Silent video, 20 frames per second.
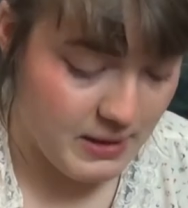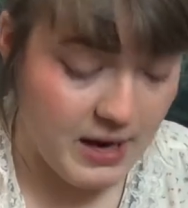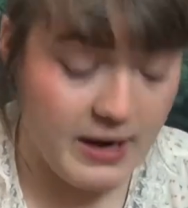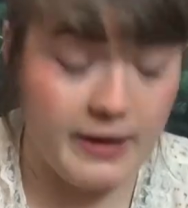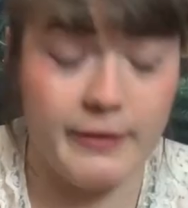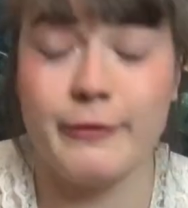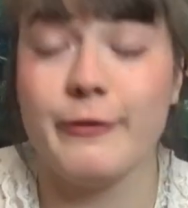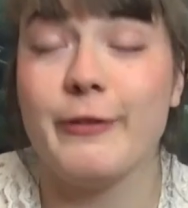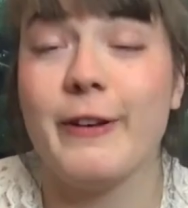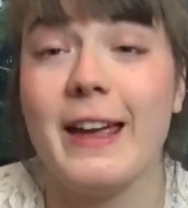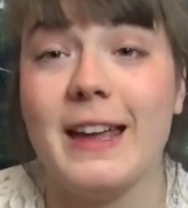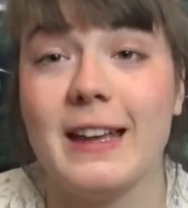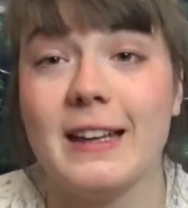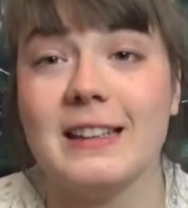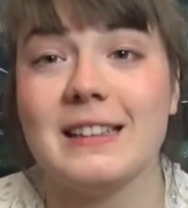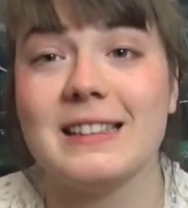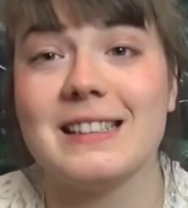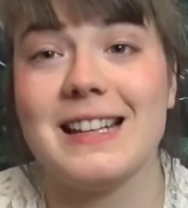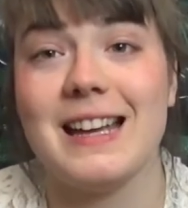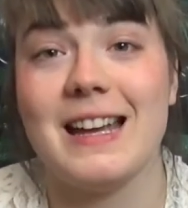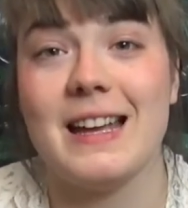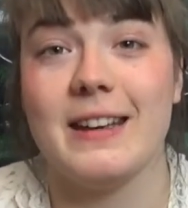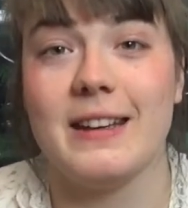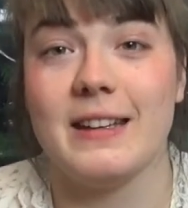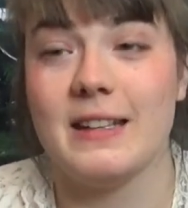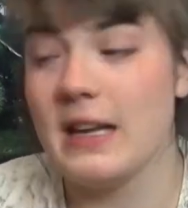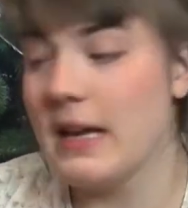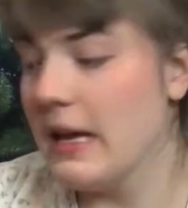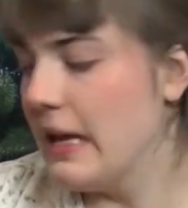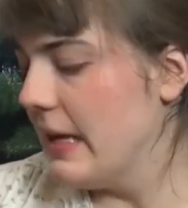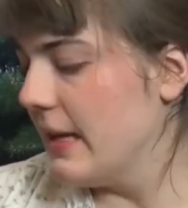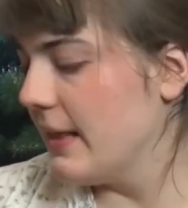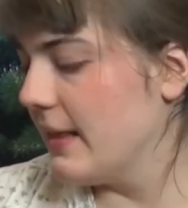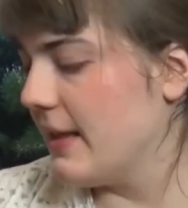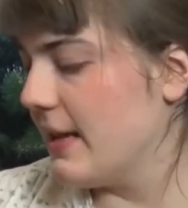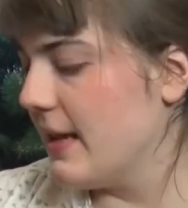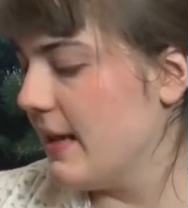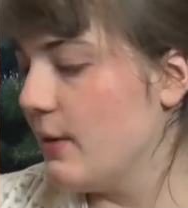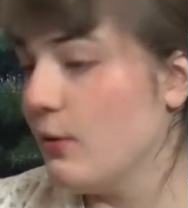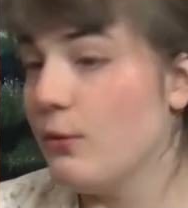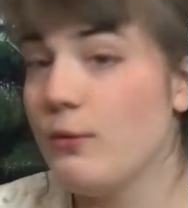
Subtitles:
I failed, and the